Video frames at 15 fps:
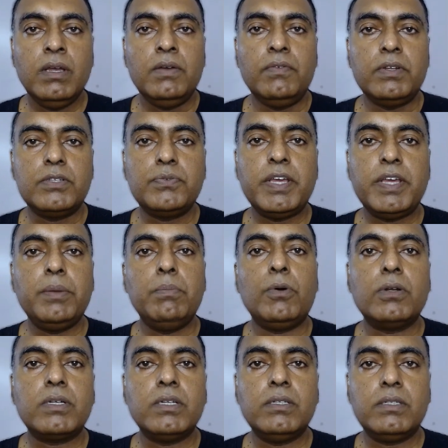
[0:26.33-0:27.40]
It's very
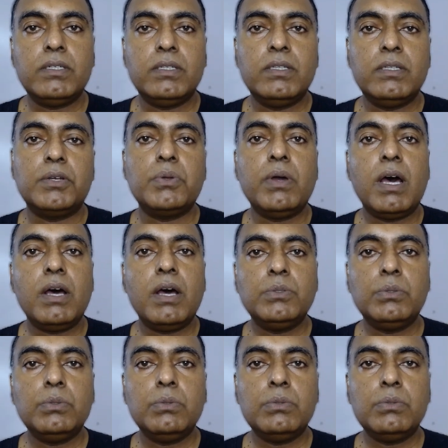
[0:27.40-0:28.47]
important that you have
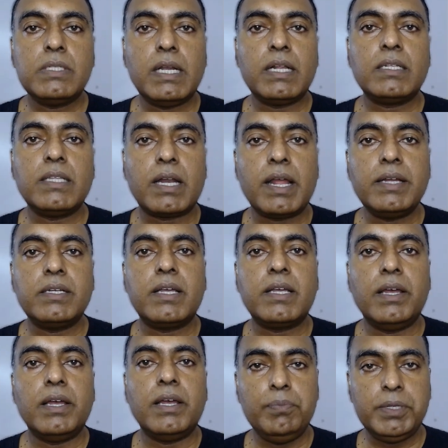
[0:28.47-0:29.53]
to select the right
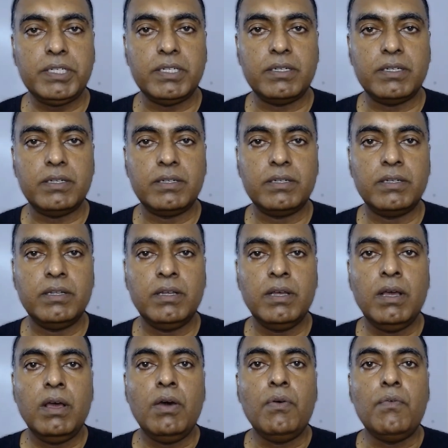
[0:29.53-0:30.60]
kind of machine.
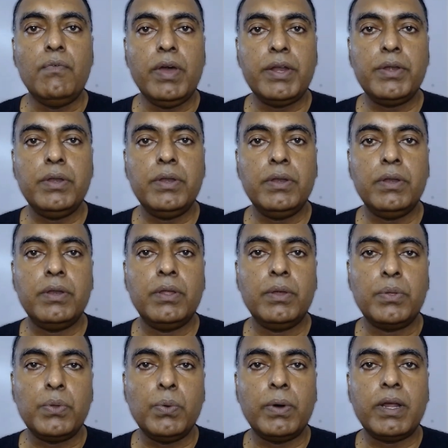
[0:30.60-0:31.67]
When
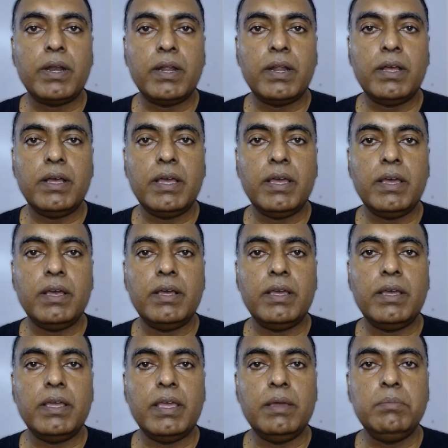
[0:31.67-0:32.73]
your
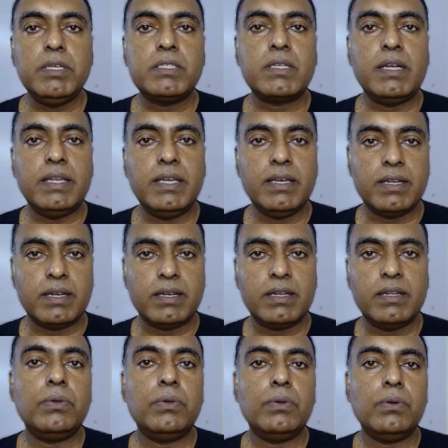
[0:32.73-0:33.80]
aim is clear,
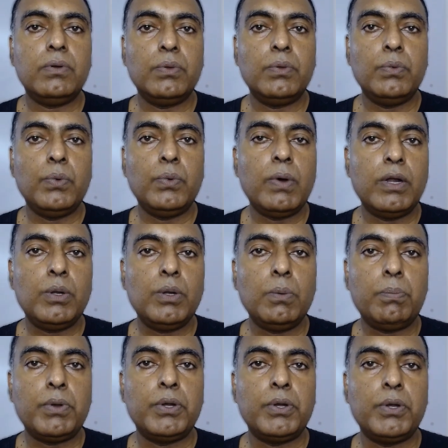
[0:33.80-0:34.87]
you want to
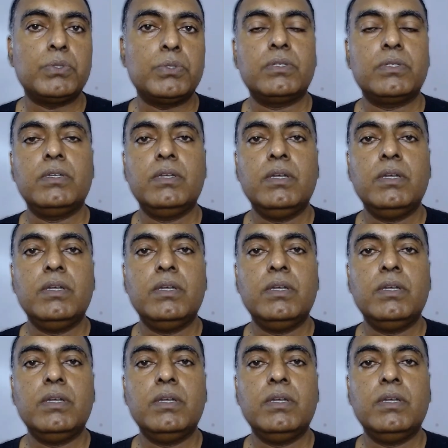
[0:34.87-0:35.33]
produce,